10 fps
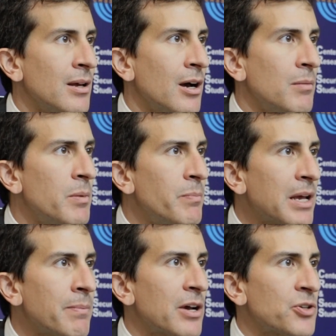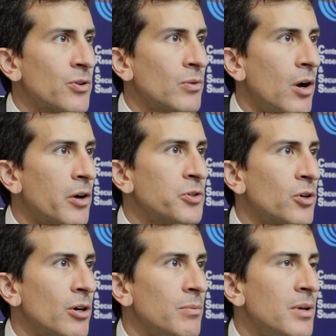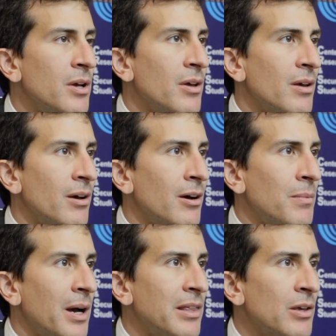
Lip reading: But big picture, long term, I think